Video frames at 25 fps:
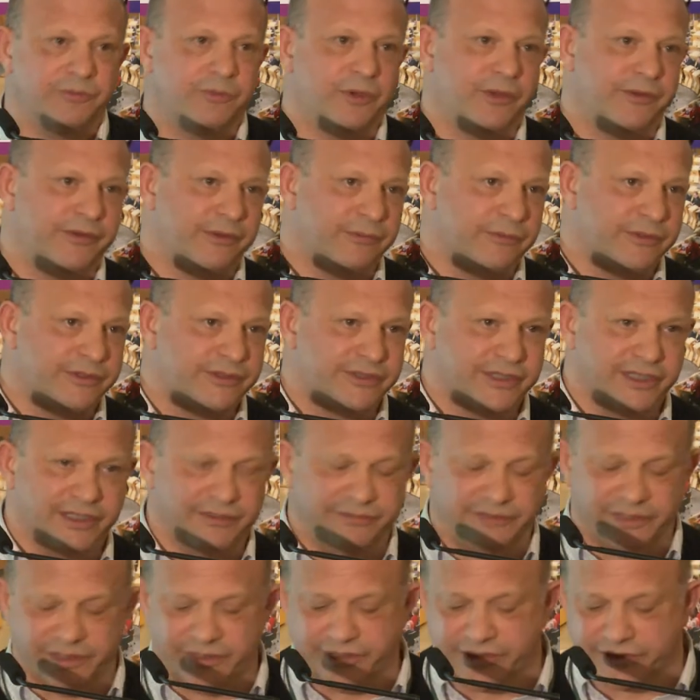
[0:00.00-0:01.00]
one that was
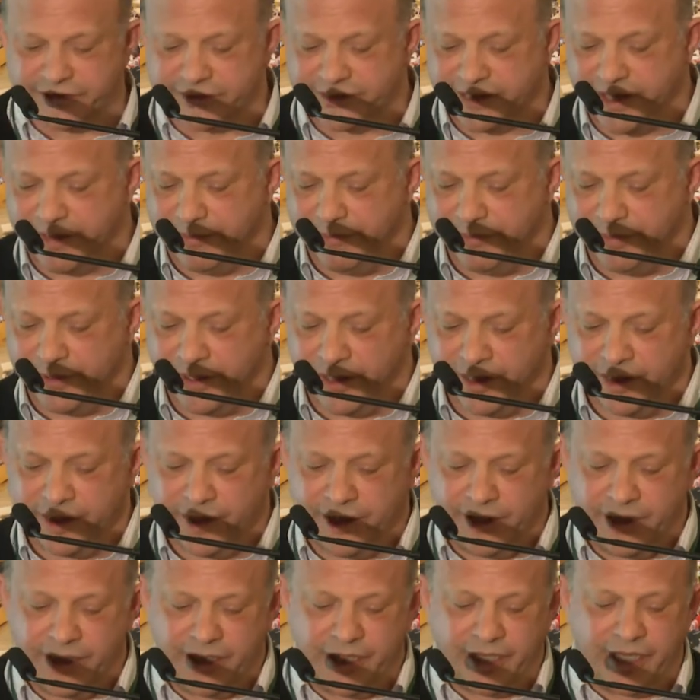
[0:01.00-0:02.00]
delivered in December,
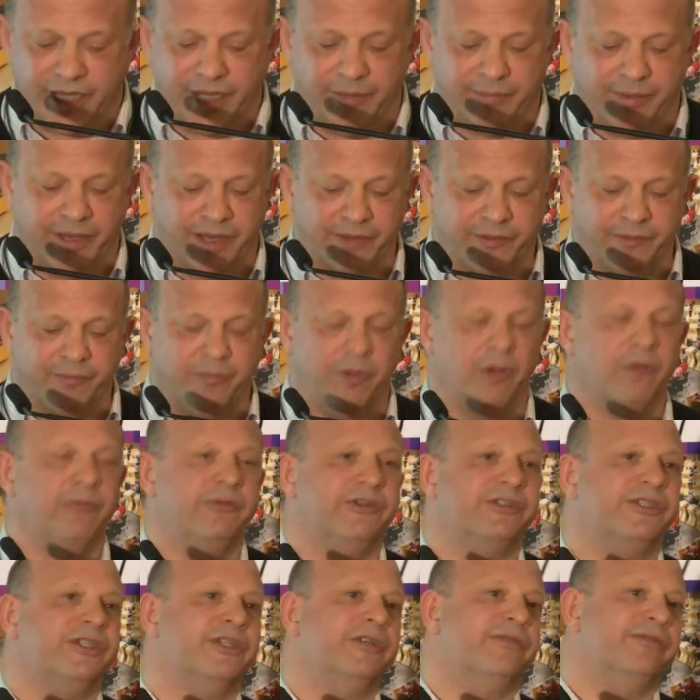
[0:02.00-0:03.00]
about the
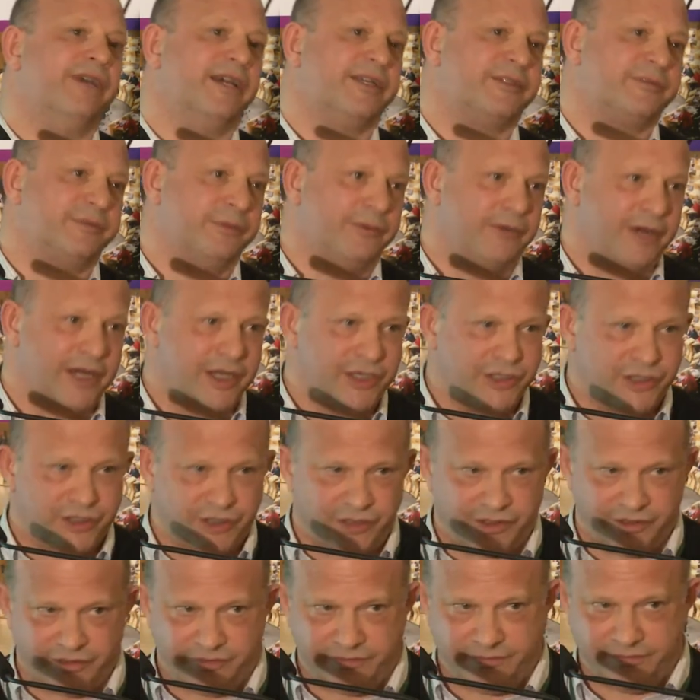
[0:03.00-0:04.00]
poverty of
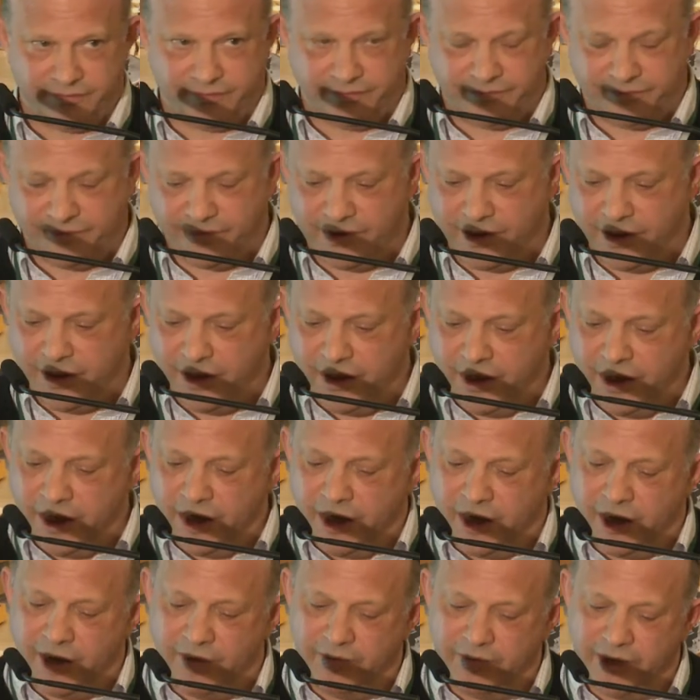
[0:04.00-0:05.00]
aspiration.
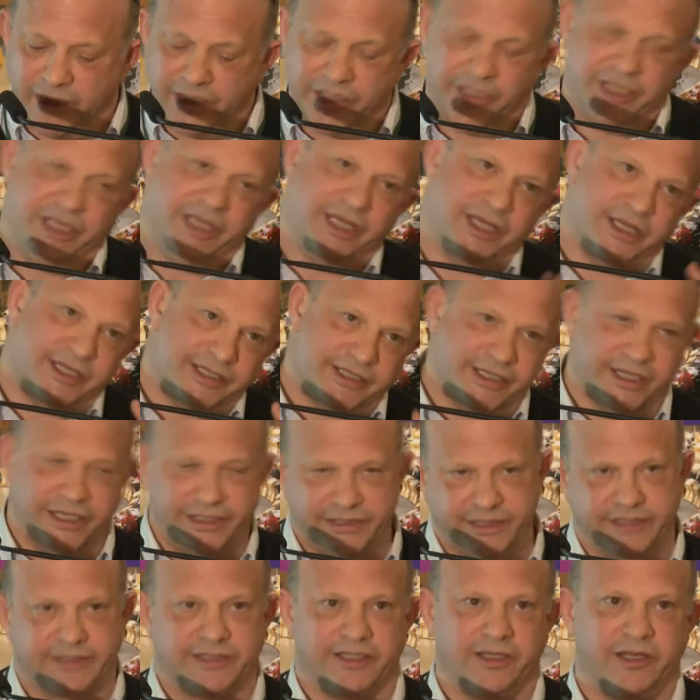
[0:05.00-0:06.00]
Um, and here
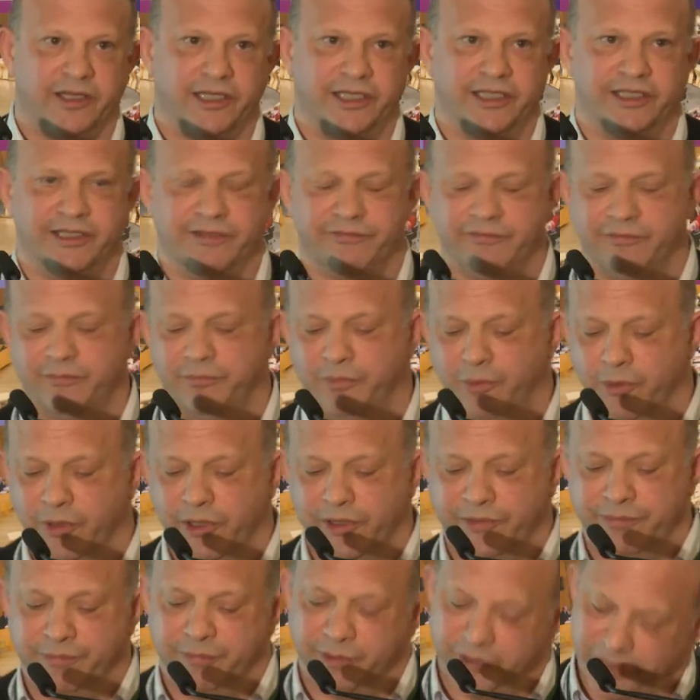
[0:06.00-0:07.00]
is a slightly different
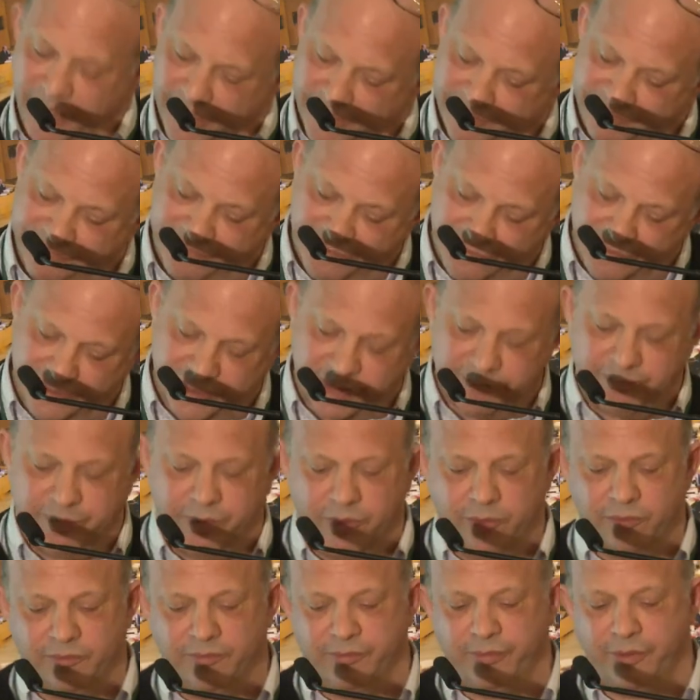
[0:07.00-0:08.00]
point, but a very
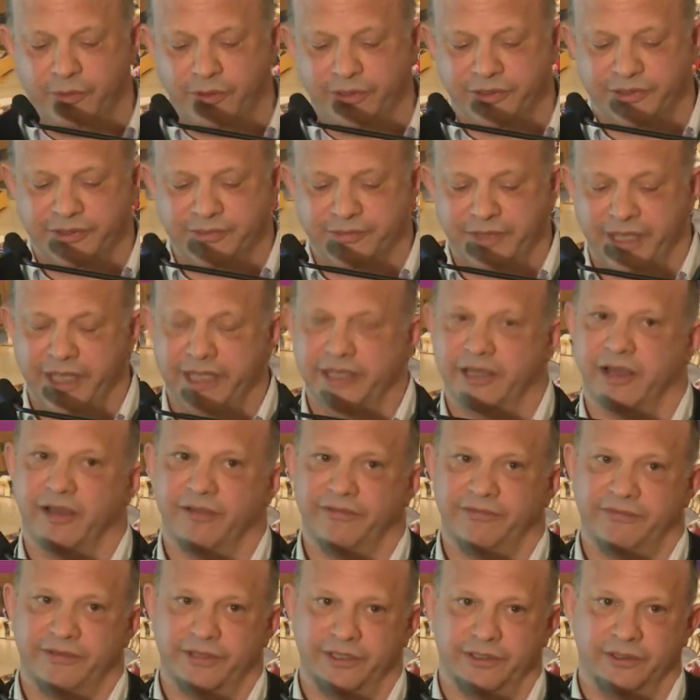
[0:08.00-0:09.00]
important point to make, I
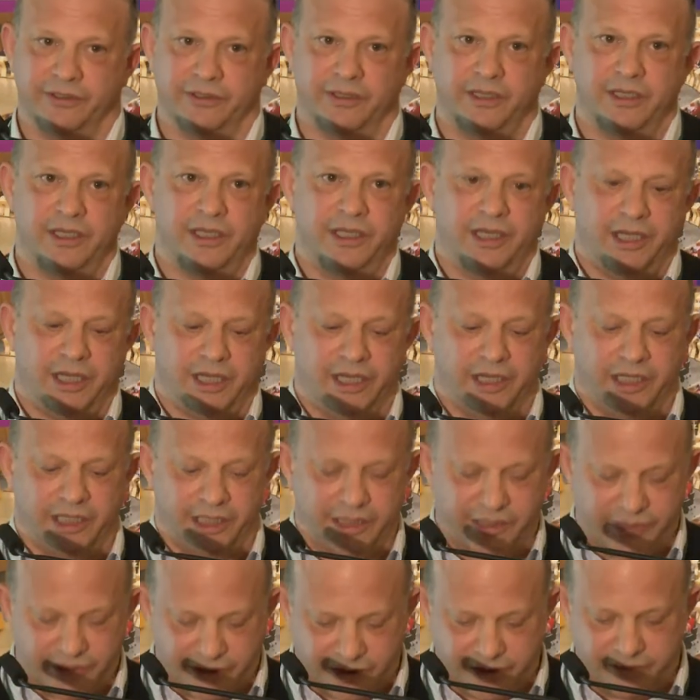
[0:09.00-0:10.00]
feel, uh,
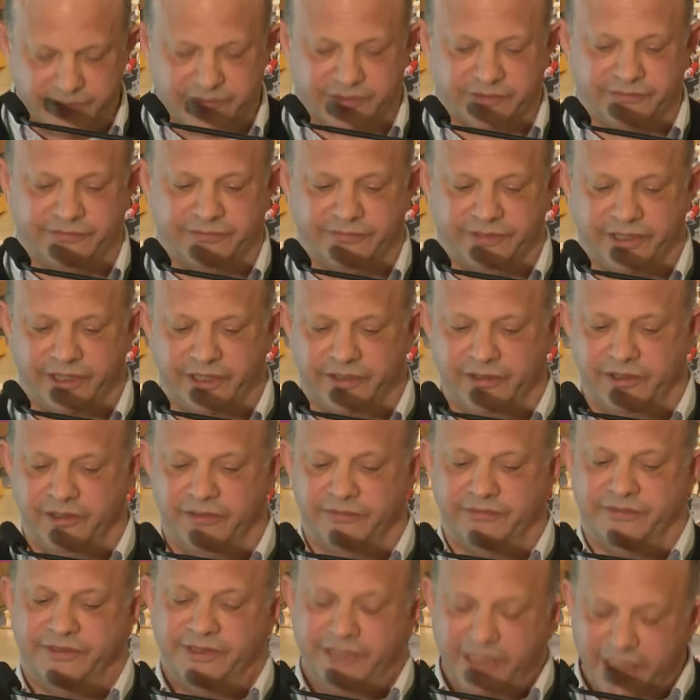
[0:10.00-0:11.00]
in terms of, uh,
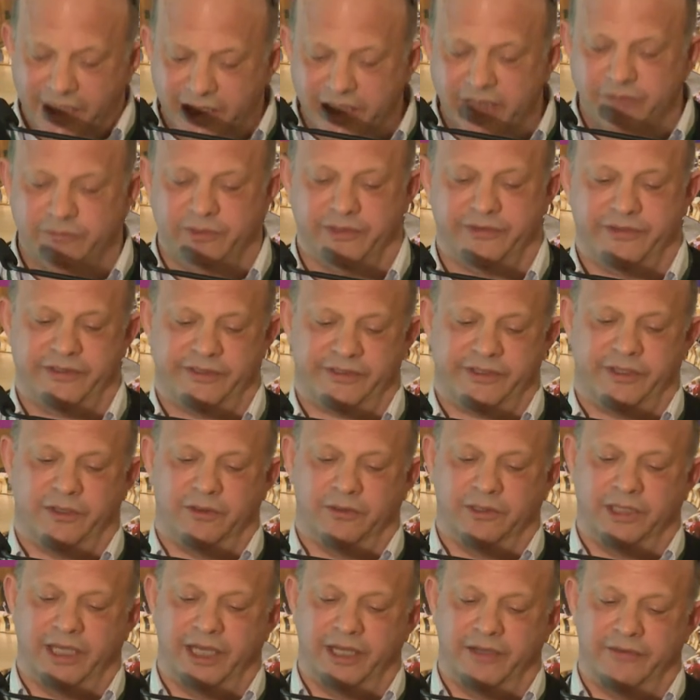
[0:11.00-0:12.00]
of dealing with this
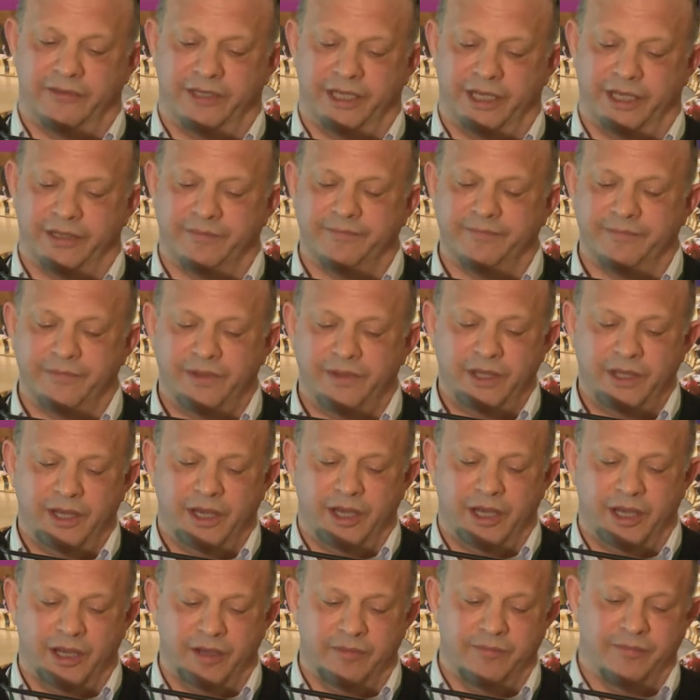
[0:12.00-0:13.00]
whole area.
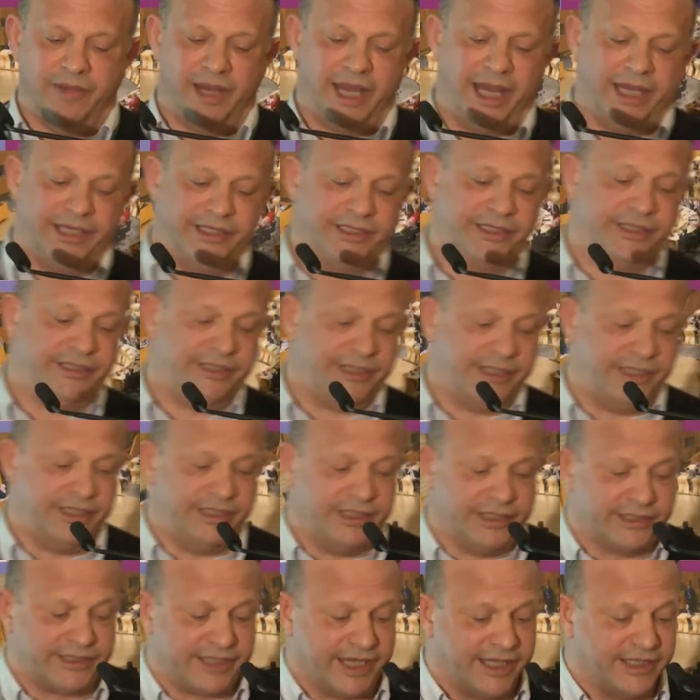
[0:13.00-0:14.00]
Um, and it, in
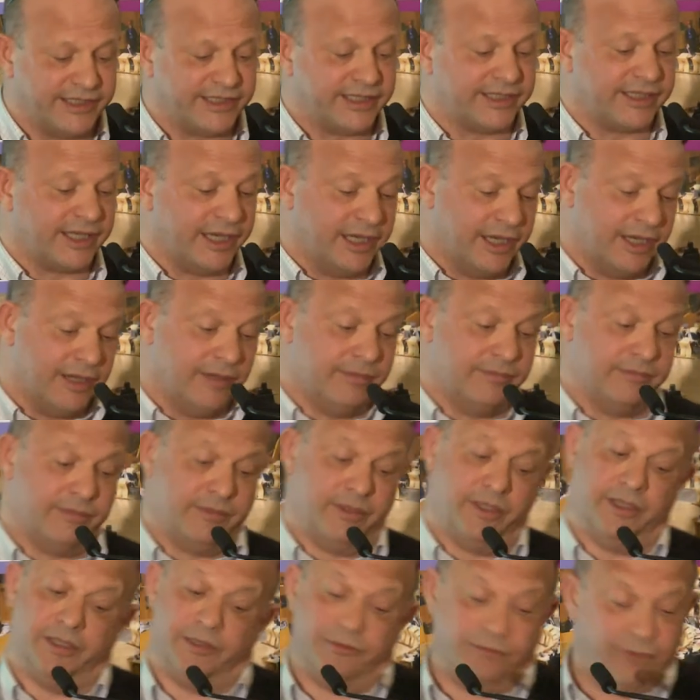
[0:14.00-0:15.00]
a sense, um,
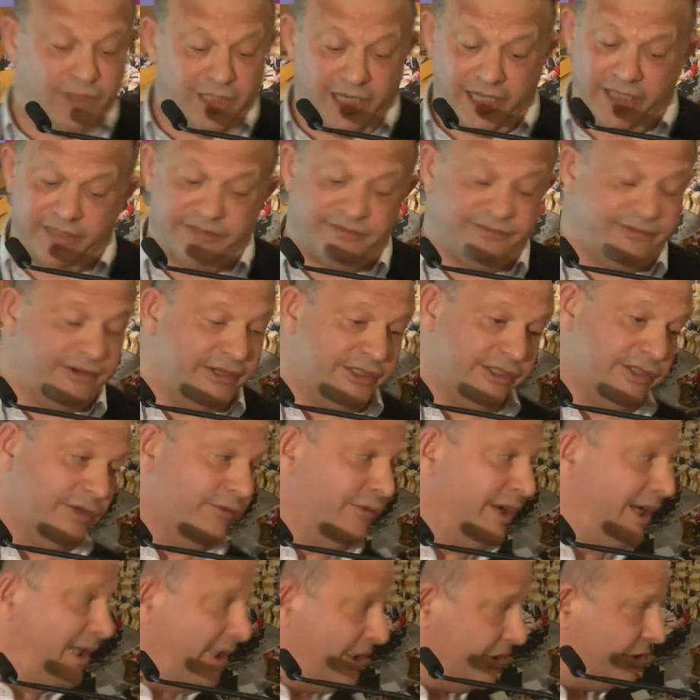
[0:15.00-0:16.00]
uh, relates very
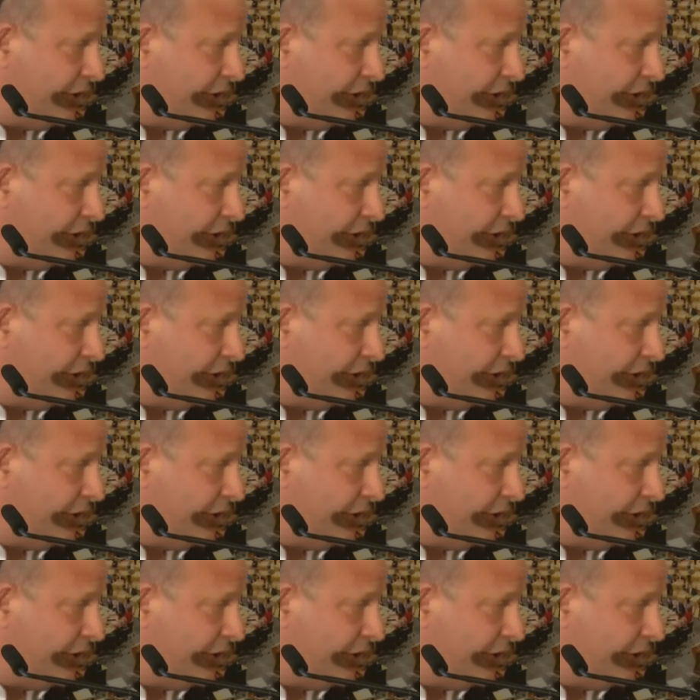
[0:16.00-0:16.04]
directly